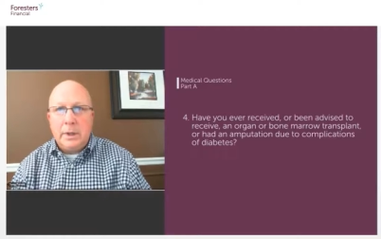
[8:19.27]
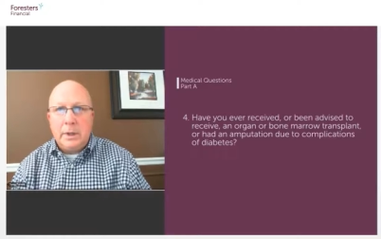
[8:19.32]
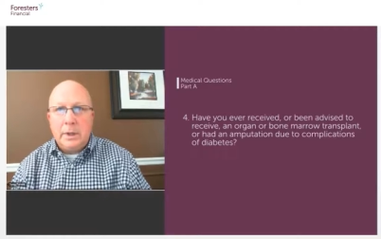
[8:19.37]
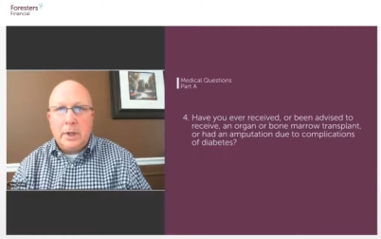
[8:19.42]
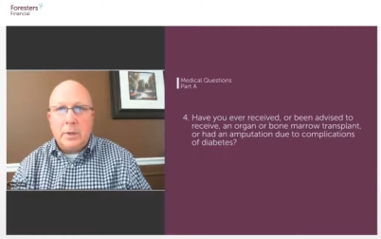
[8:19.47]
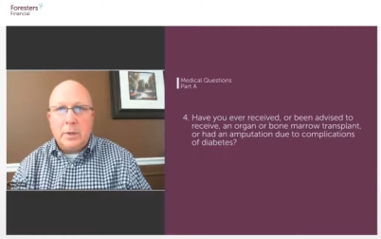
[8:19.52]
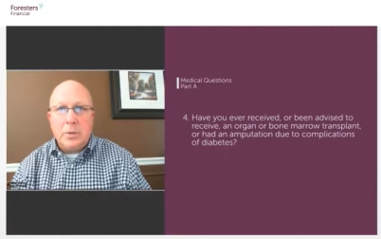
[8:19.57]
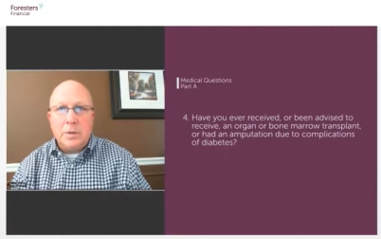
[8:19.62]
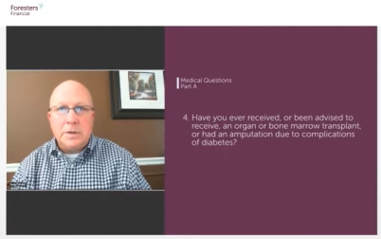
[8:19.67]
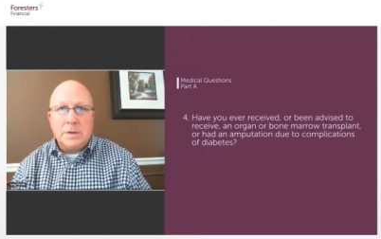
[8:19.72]

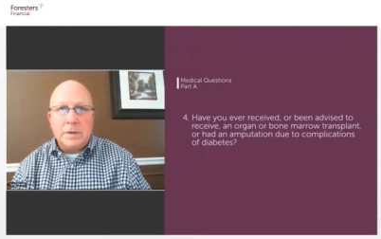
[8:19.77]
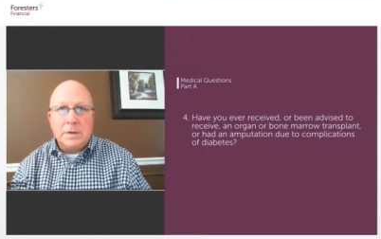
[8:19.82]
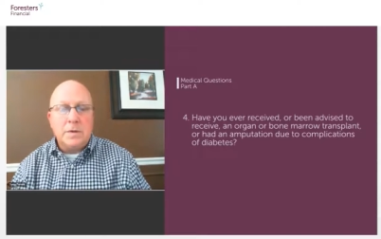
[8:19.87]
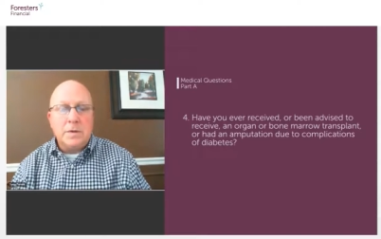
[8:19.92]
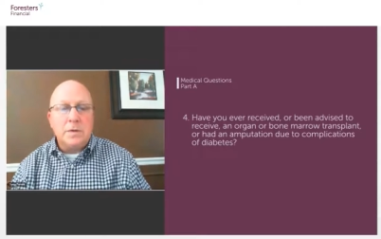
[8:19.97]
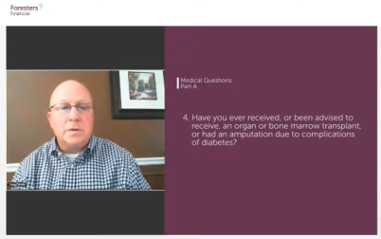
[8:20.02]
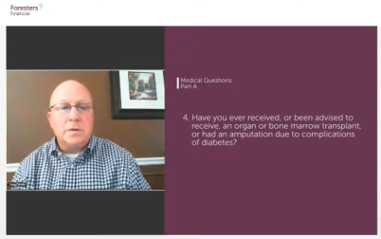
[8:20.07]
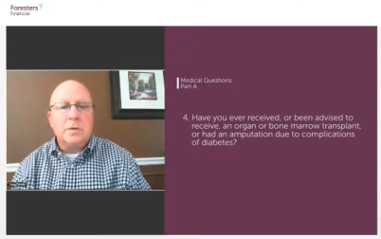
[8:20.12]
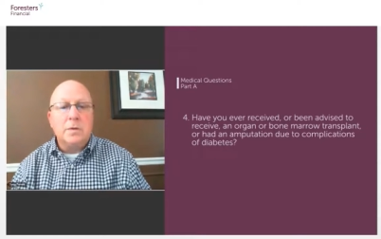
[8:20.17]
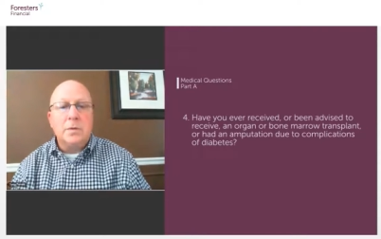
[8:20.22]
again, we're just
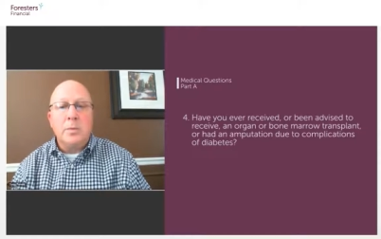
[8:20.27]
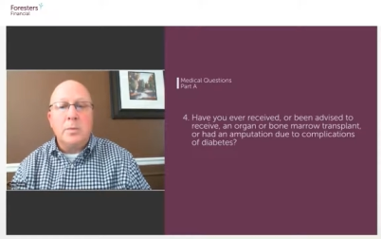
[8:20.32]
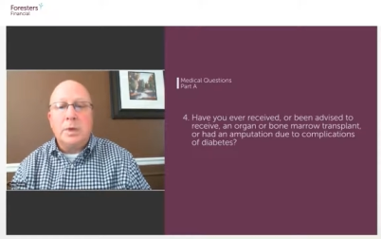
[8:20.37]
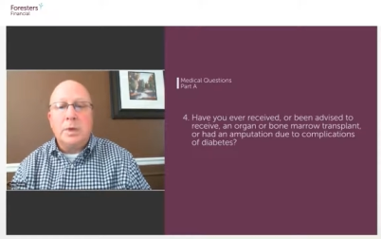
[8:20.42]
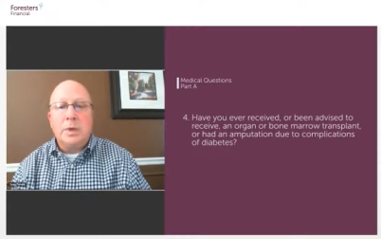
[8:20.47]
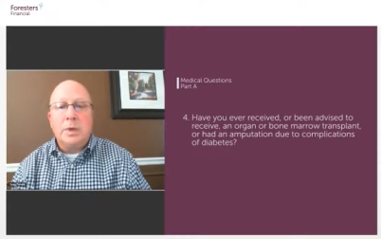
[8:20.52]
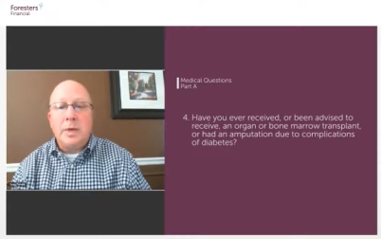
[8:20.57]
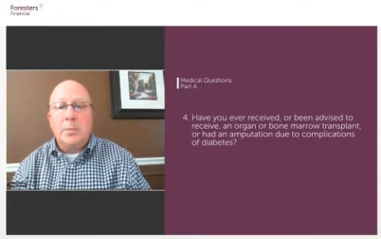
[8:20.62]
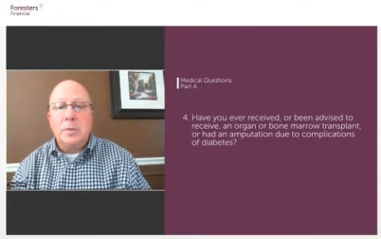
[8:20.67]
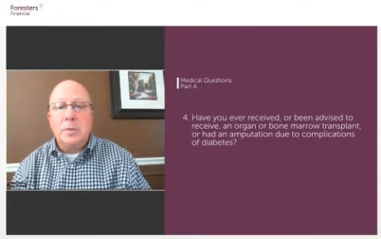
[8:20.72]
concerned
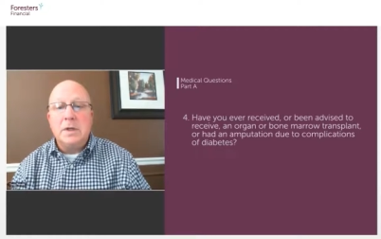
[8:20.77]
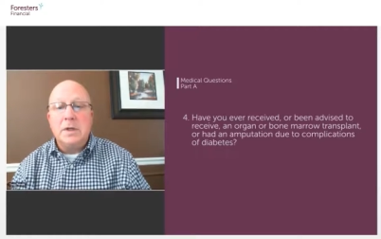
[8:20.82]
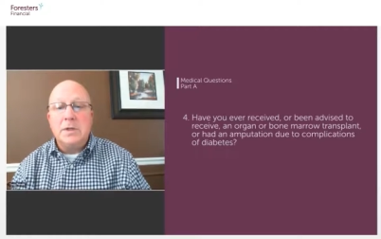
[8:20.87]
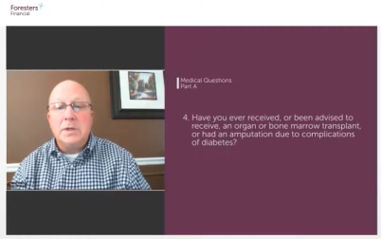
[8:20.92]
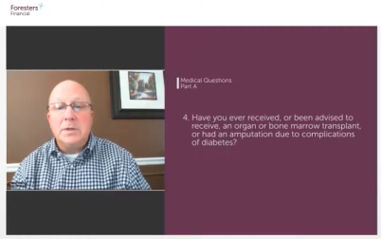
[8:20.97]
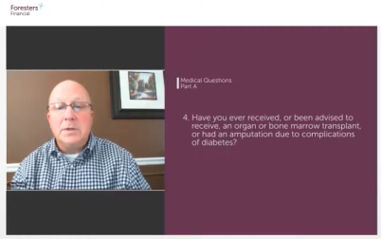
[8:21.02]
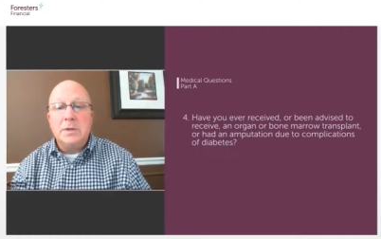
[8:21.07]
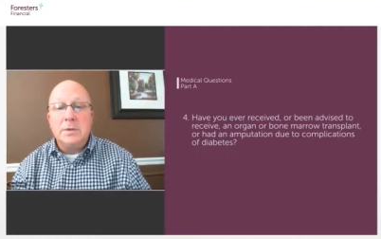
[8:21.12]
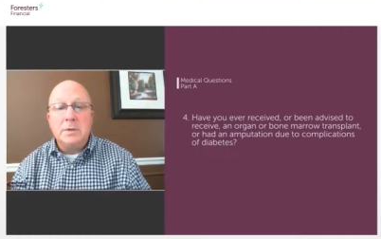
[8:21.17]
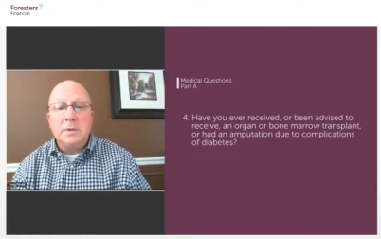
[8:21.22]
about
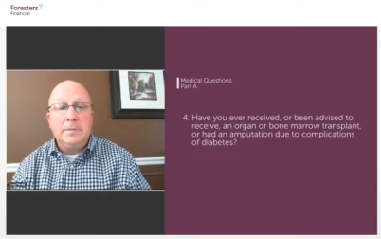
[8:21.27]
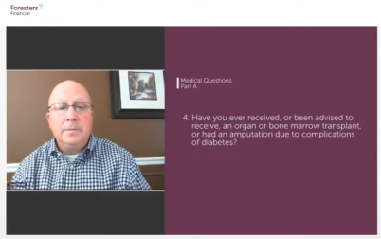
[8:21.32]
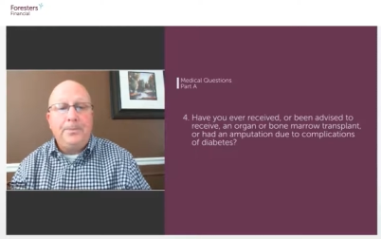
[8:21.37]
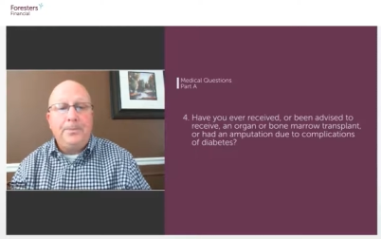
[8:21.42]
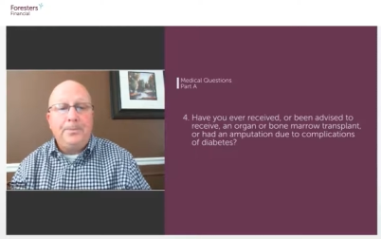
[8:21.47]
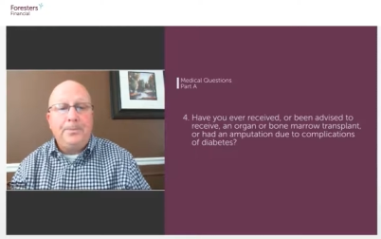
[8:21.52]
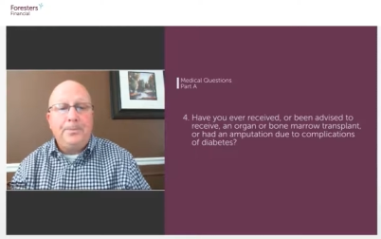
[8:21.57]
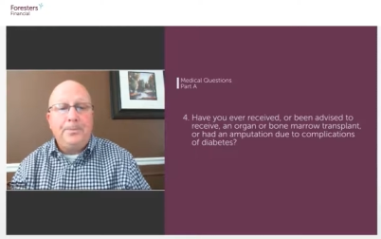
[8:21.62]
amputations.